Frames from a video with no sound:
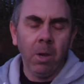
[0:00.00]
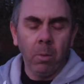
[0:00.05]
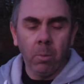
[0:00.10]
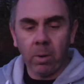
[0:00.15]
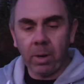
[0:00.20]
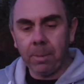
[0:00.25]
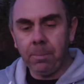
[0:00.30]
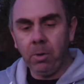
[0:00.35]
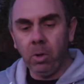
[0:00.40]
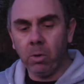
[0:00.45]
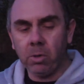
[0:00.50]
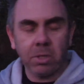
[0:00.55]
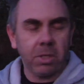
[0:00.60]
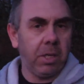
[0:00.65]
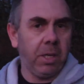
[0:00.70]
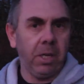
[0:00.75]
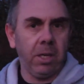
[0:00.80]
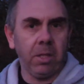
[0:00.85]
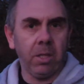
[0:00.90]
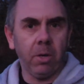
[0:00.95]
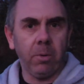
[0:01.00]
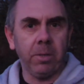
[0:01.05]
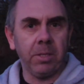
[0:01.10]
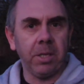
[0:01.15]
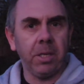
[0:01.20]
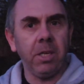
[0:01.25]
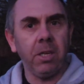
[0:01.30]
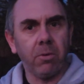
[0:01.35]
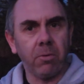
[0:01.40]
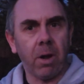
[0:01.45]
What I'm not seeing though
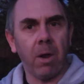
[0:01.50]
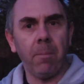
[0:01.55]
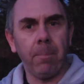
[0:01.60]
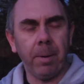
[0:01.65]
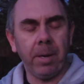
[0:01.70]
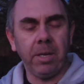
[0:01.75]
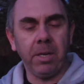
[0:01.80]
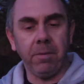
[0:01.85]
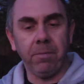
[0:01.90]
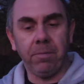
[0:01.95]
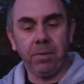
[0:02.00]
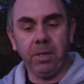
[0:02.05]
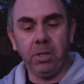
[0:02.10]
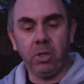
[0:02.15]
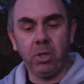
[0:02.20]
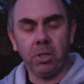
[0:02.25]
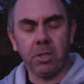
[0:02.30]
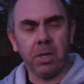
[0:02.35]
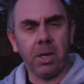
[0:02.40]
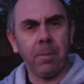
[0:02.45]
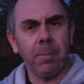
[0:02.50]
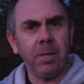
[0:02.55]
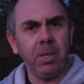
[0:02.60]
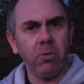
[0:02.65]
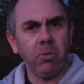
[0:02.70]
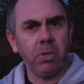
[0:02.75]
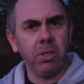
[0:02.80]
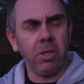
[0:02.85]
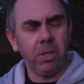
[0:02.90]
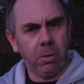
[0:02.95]
is any ground breaking features, and I'll be
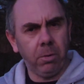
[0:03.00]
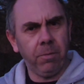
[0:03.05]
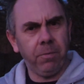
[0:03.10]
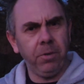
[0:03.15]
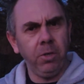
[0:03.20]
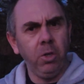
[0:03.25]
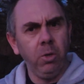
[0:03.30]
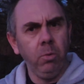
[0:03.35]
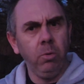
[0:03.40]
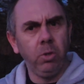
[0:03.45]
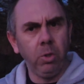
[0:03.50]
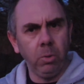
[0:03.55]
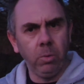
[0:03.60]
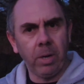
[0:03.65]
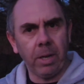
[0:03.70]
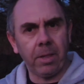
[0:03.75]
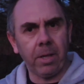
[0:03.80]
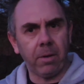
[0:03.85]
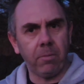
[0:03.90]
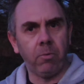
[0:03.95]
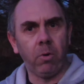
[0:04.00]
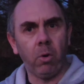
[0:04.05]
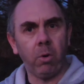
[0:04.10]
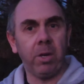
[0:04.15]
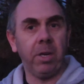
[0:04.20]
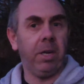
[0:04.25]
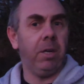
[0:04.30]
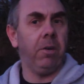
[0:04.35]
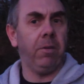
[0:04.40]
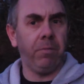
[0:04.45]
interested to know if you do get that
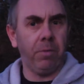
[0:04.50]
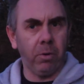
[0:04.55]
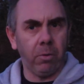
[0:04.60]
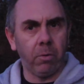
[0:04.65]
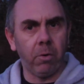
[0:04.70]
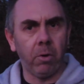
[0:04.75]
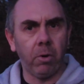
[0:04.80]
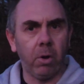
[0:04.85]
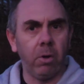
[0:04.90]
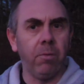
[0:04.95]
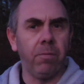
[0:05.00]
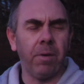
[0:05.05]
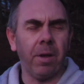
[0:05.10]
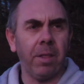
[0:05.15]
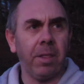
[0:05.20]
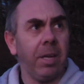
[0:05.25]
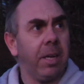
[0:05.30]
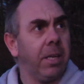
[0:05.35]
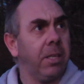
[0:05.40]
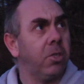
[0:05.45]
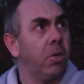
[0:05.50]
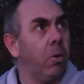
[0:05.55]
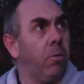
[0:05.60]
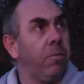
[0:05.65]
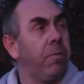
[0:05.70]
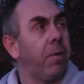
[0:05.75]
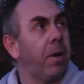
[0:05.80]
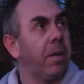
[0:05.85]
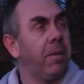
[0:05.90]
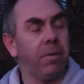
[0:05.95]
rocking, and if you're on, I think it's
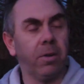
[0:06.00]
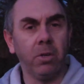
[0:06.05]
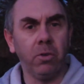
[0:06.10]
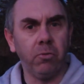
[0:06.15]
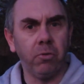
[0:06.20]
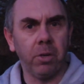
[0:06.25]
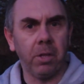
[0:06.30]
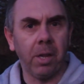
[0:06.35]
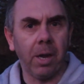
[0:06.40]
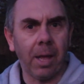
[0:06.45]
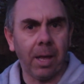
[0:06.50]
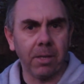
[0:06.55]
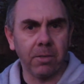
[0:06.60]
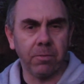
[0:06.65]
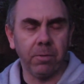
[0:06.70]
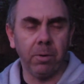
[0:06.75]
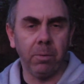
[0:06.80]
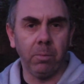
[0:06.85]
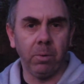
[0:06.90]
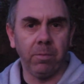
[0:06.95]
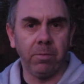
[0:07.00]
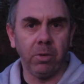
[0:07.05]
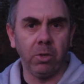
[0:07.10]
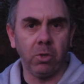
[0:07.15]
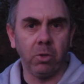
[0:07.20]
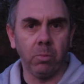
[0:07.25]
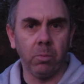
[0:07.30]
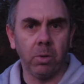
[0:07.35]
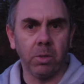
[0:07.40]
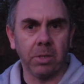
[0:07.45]
0500 the last firmware
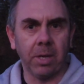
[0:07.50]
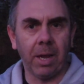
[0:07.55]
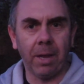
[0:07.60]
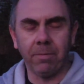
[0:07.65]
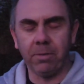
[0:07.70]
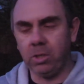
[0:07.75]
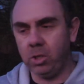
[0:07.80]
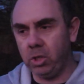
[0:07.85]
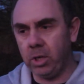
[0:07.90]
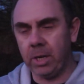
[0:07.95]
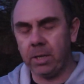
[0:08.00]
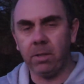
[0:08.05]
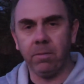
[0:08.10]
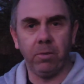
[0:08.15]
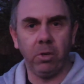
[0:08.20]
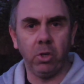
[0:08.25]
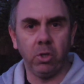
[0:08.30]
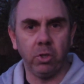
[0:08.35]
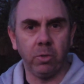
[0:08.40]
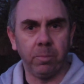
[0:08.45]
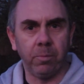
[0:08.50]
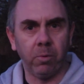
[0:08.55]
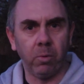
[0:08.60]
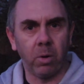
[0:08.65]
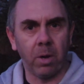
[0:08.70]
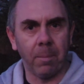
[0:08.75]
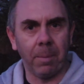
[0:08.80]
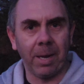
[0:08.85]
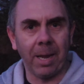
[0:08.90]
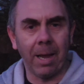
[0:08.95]
version was. I haven't checked the versions before
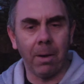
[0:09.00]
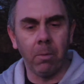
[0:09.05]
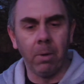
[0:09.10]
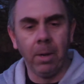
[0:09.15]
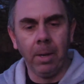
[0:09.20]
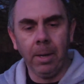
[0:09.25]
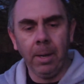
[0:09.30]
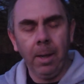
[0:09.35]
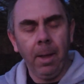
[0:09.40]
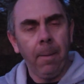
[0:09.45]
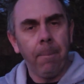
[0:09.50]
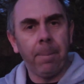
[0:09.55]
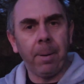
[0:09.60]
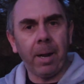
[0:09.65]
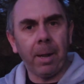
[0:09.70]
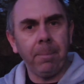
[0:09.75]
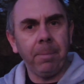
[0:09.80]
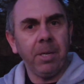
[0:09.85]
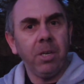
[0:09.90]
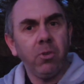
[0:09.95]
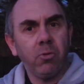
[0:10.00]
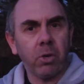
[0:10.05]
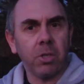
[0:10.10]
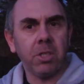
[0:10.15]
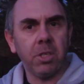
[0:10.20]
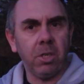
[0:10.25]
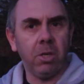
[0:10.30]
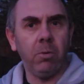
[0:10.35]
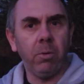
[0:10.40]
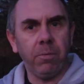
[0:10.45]
coming out, but I'd be
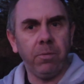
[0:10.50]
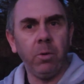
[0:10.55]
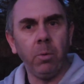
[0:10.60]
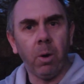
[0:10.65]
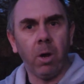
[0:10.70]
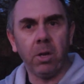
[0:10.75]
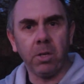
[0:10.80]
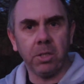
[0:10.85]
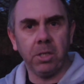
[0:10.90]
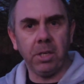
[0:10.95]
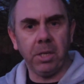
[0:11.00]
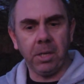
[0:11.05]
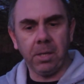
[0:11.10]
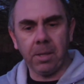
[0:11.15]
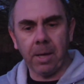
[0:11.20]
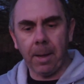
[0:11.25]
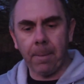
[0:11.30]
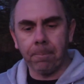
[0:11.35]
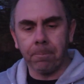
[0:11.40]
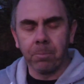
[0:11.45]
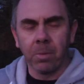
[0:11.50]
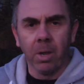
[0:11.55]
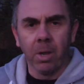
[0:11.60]
interested to know if you are seeing that.